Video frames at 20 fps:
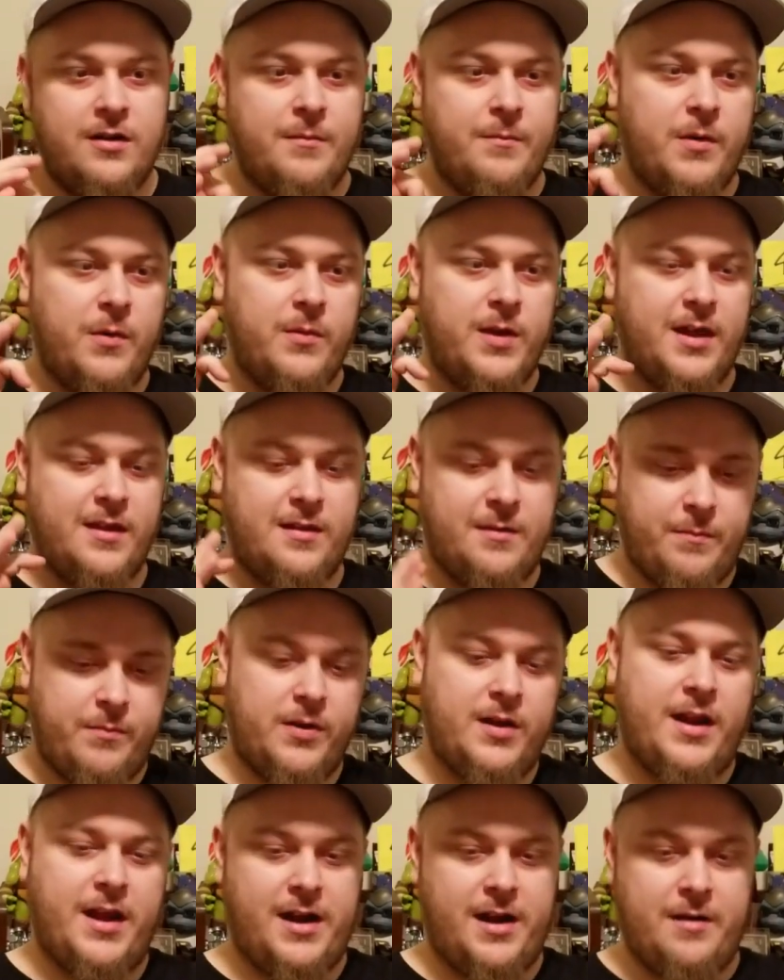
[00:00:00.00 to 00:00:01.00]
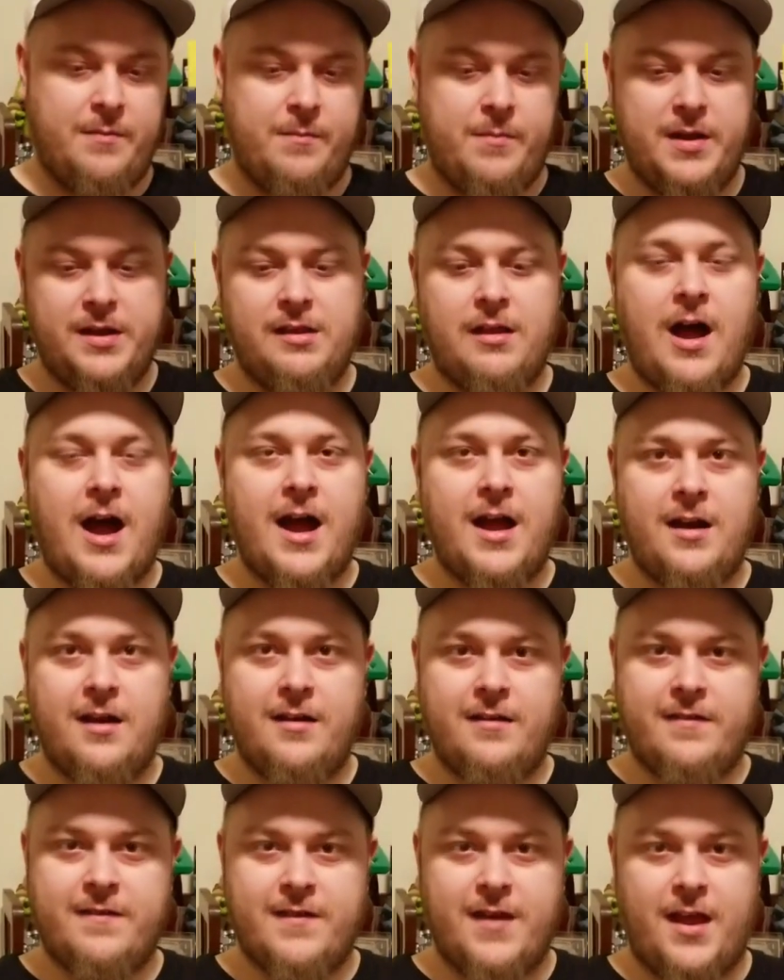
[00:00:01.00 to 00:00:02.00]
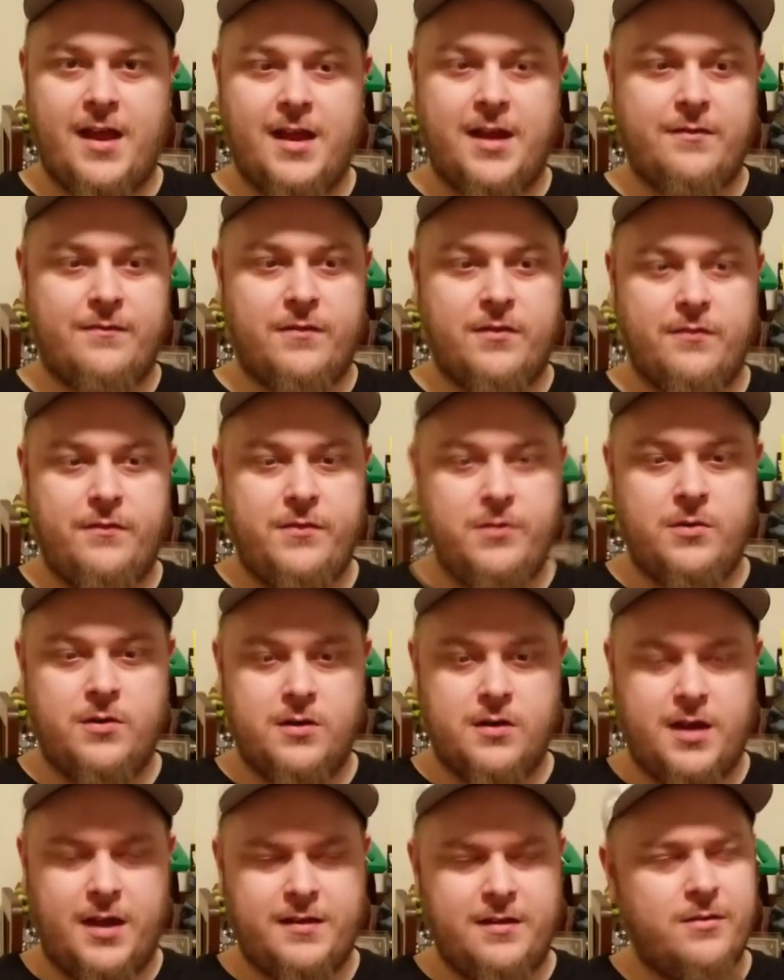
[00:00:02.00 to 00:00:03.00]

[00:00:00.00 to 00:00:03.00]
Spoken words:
but we ended up putting that in a big lot and selling it for a few hundred.